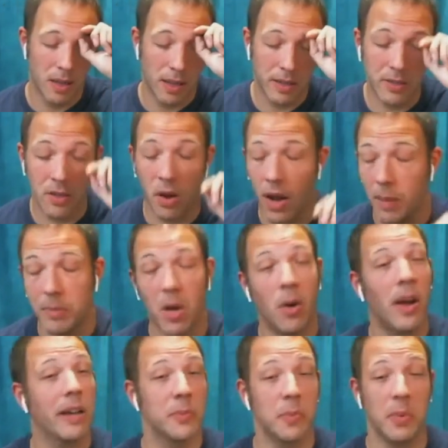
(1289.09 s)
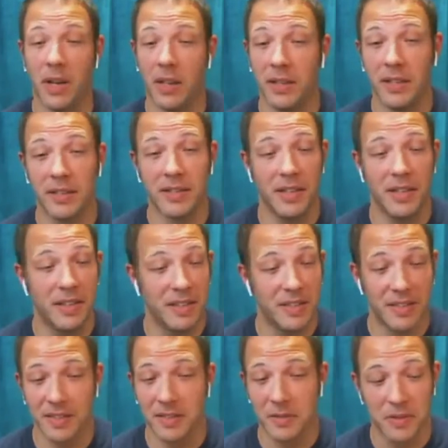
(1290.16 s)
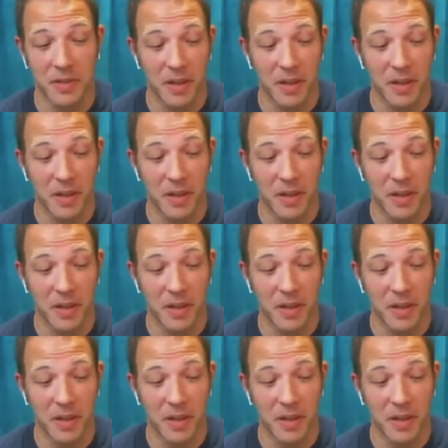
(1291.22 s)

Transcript: so I'm no expert on this, and this is,